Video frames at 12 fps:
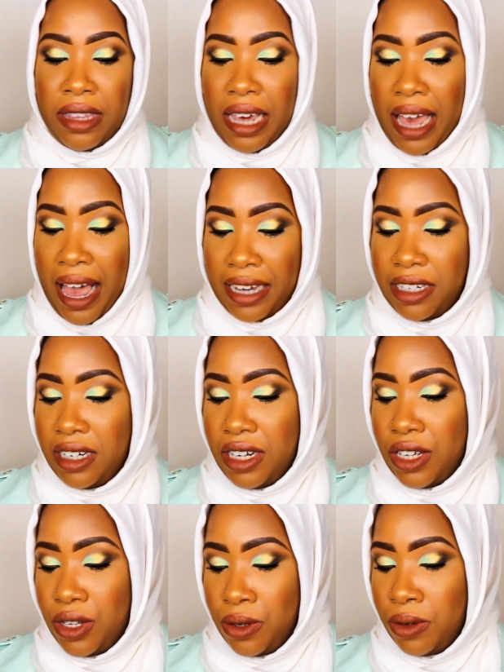They
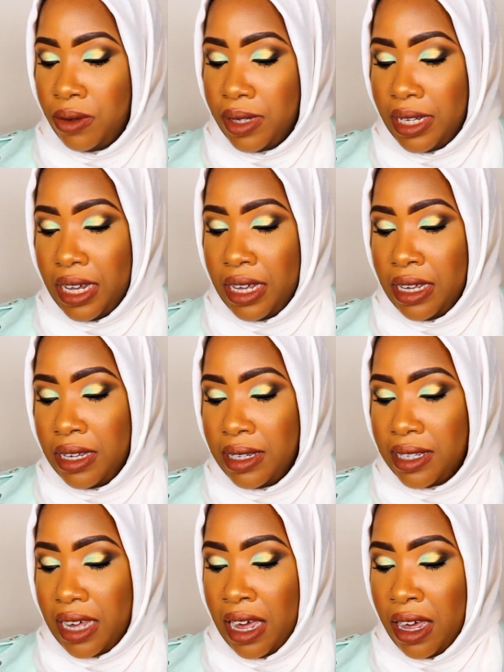actually used
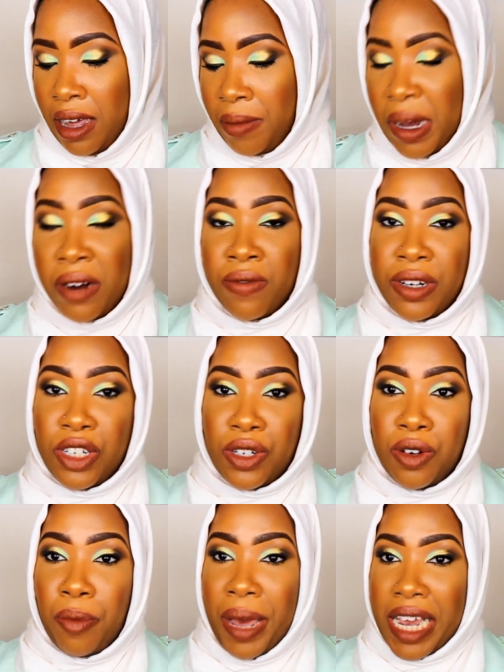his
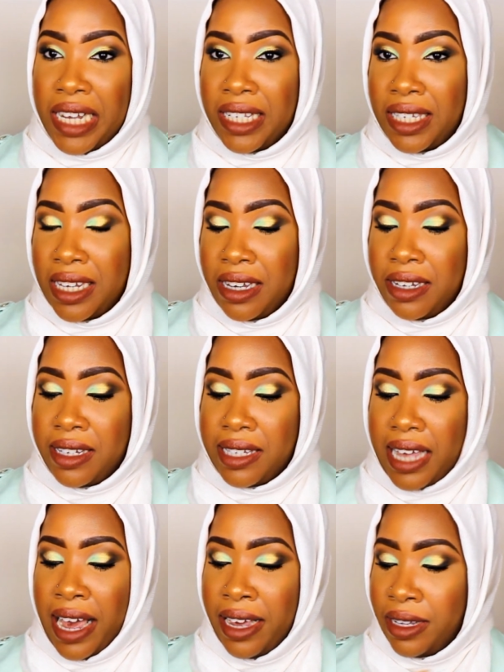original
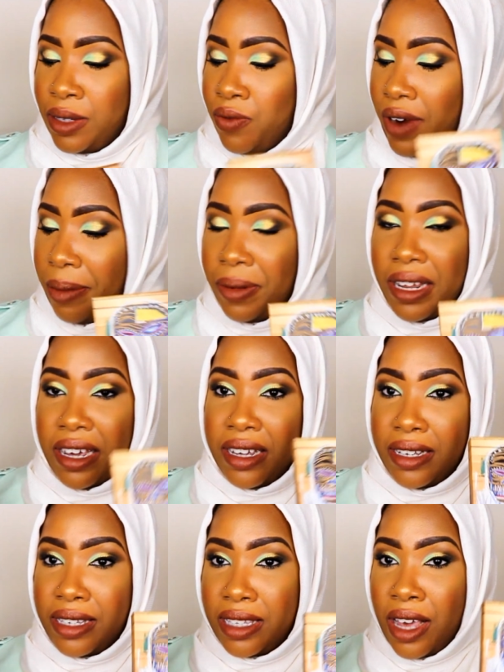paintings as
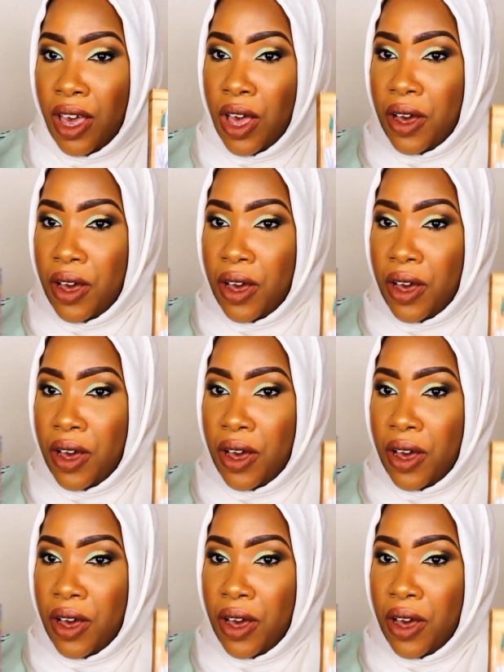replicas